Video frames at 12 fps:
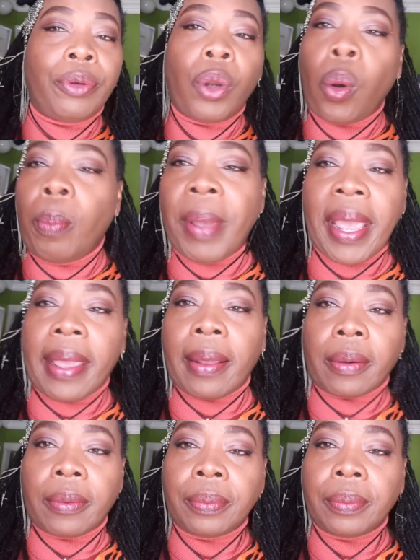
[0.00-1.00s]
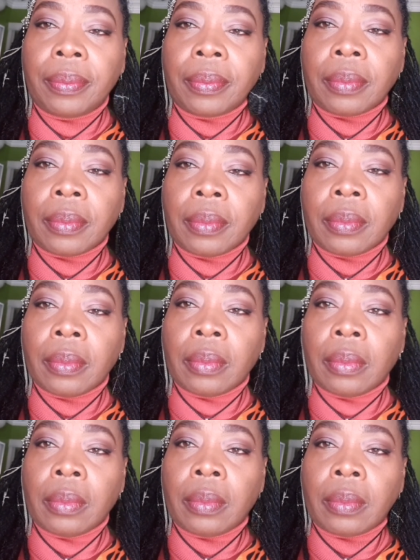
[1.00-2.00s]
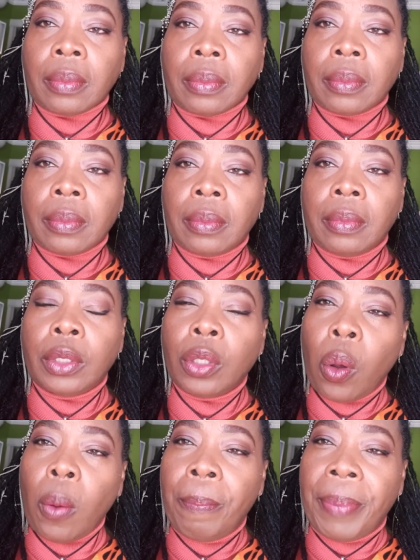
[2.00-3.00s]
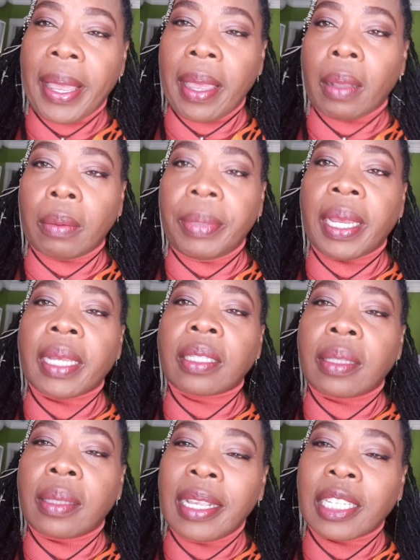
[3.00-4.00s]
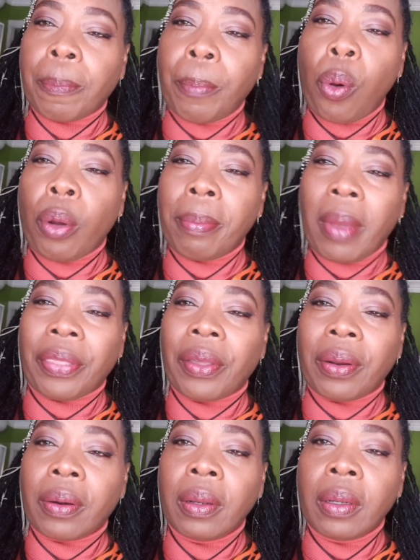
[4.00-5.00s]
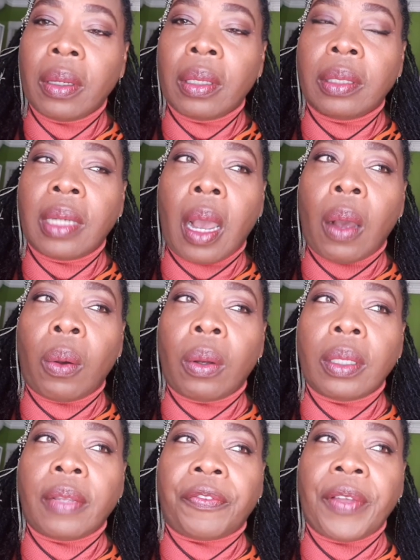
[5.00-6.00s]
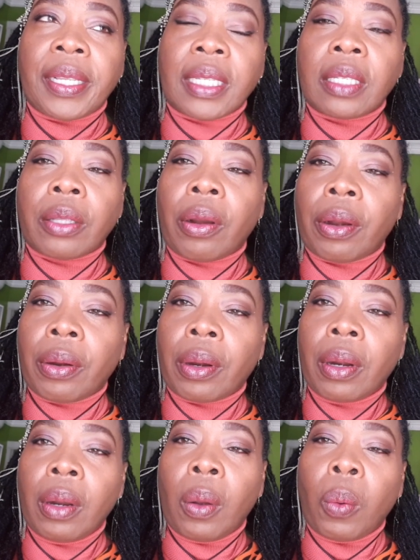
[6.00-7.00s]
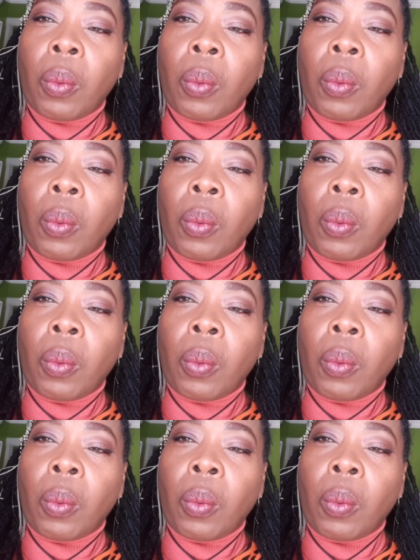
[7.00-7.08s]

Number 10. They have a long record of broken relationships. And it's always someone else's fault.